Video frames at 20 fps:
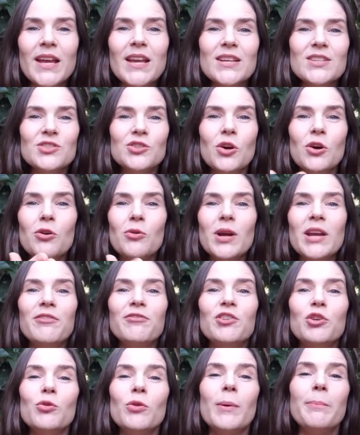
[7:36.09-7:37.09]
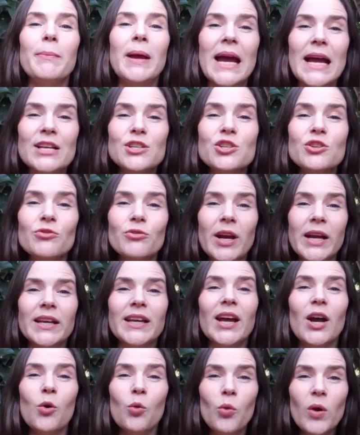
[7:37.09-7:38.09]
So if you imagine right
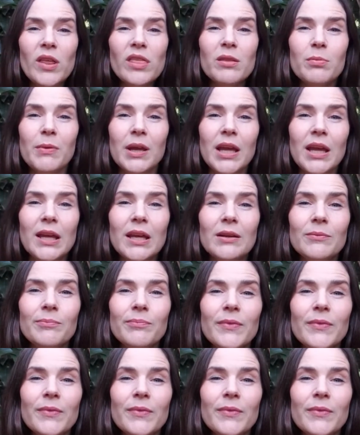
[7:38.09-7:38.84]
now with me,